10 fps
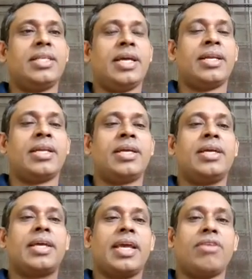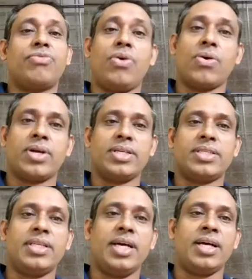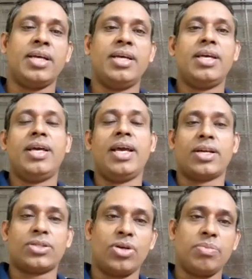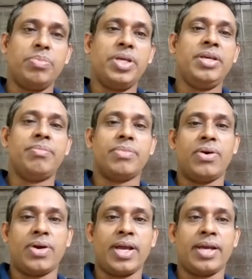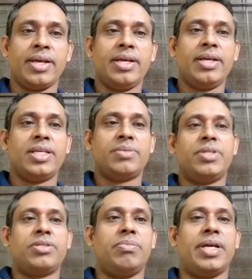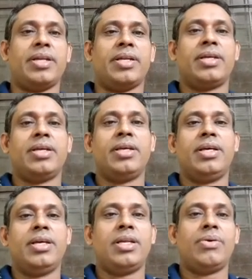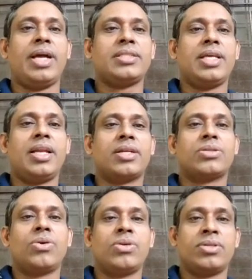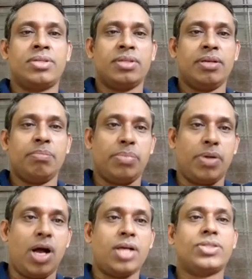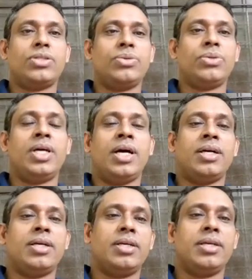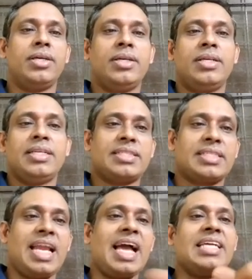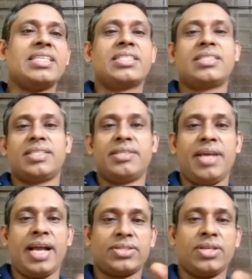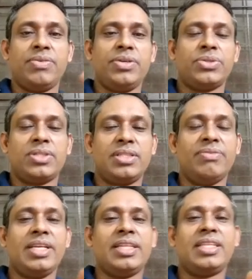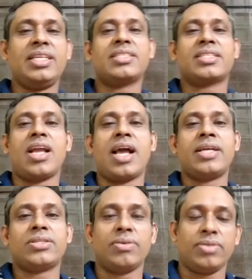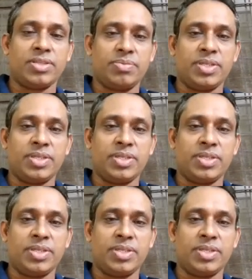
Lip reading: then can focus the electron beam on a specimen. Now as the electrons pass through the slice, actually we use very thin slice of the